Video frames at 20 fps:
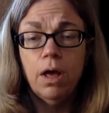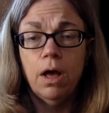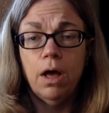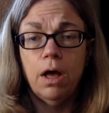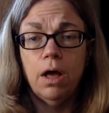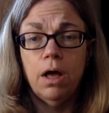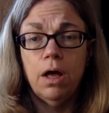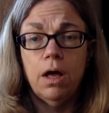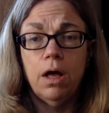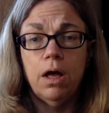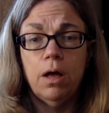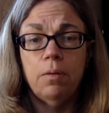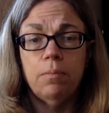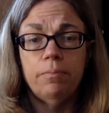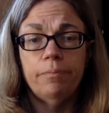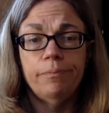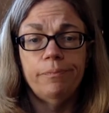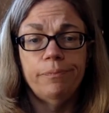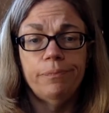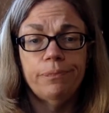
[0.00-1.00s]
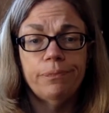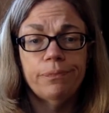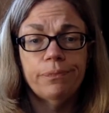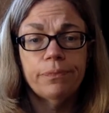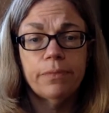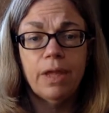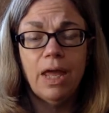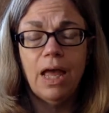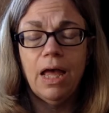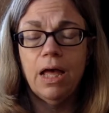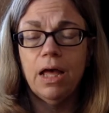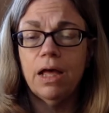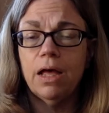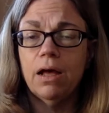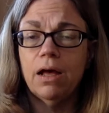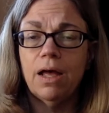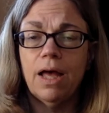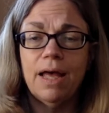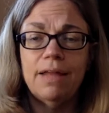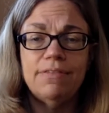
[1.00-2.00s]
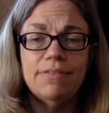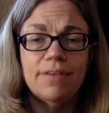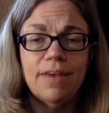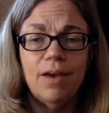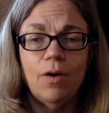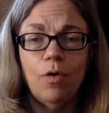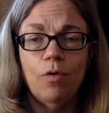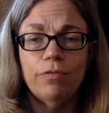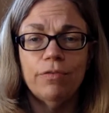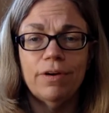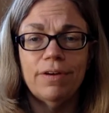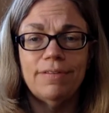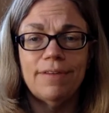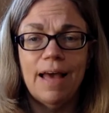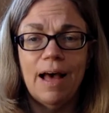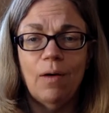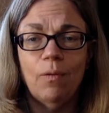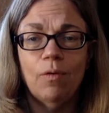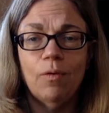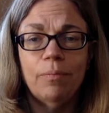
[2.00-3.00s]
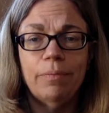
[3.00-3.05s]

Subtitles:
I'd say over a towel,